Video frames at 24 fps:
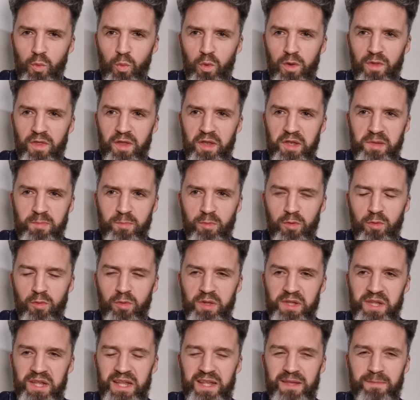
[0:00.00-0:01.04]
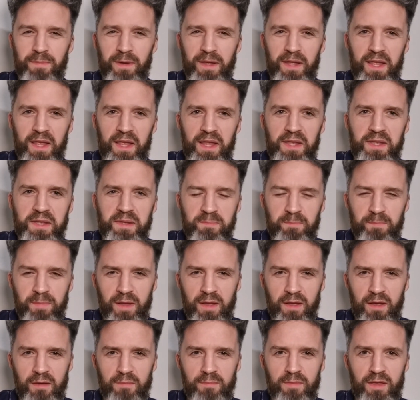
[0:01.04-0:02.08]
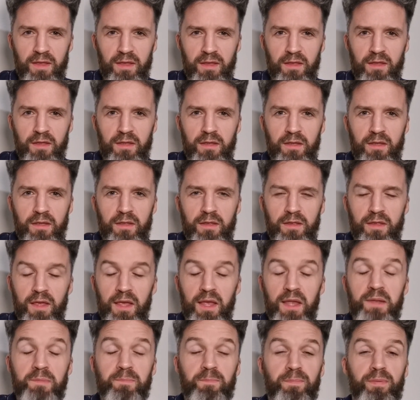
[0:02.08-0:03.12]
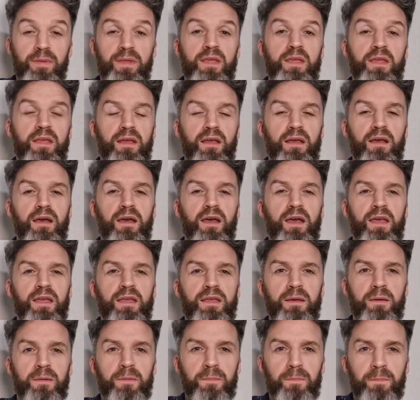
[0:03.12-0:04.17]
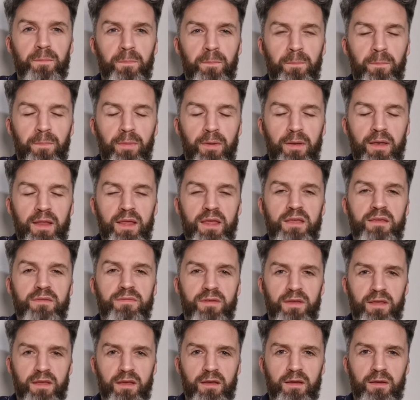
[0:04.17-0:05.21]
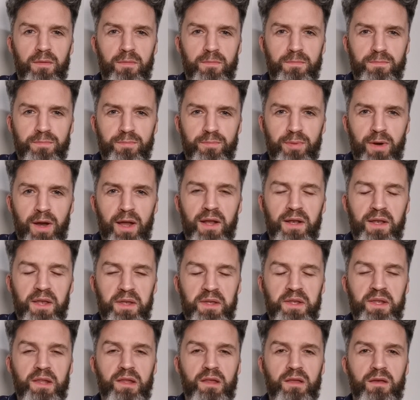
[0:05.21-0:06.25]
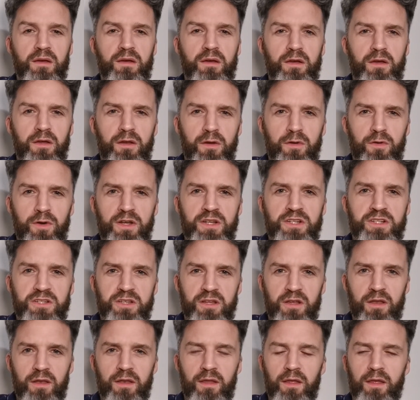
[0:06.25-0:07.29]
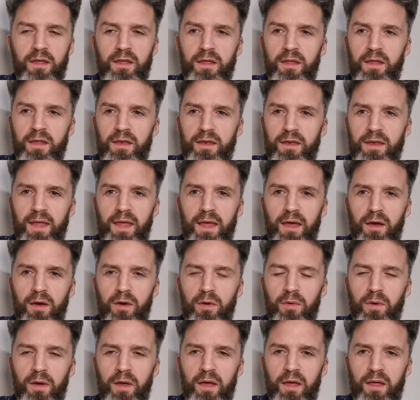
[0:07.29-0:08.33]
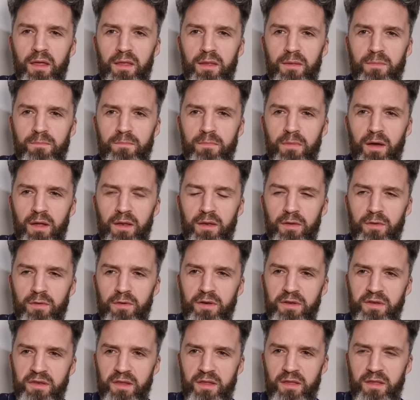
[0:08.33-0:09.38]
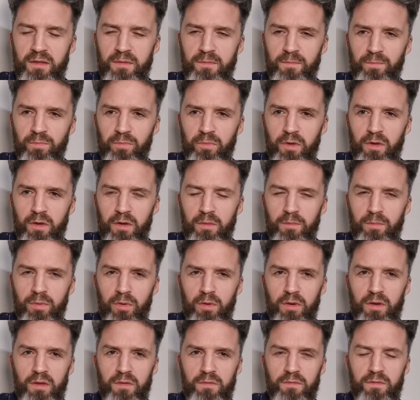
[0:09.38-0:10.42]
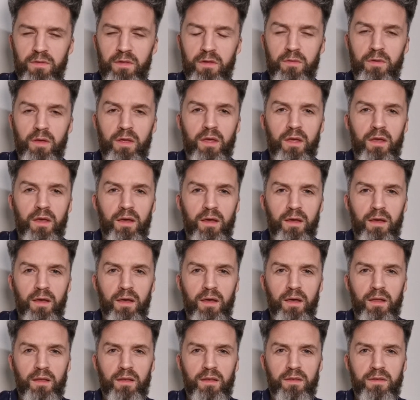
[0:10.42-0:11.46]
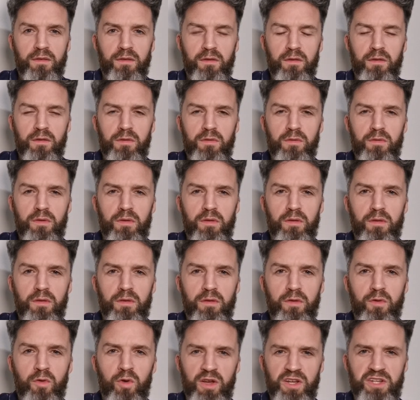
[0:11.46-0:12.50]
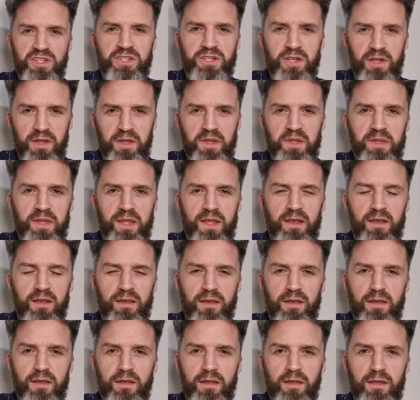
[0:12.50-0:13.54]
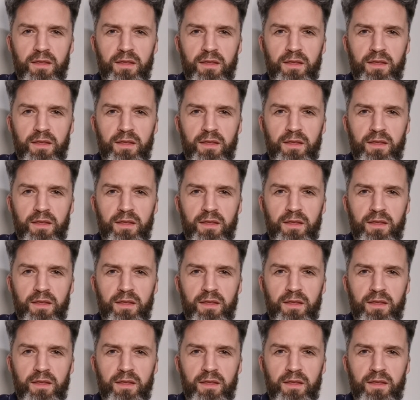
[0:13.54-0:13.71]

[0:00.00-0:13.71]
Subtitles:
with a small c, but is being a believing, practicing Christian now a minority point of view? And do Christians then